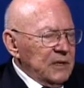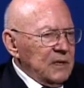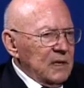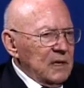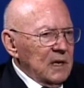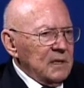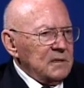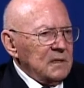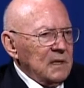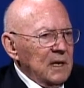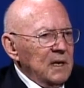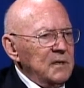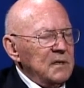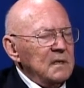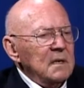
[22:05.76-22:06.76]
the
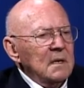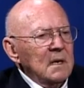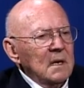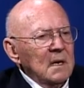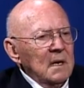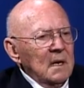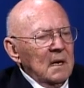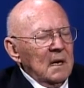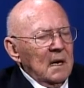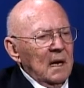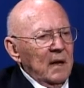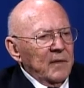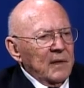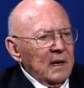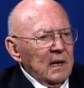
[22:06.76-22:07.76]
Constellation,
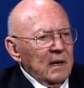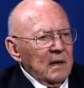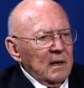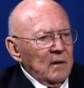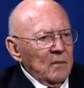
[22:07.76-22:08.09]
and then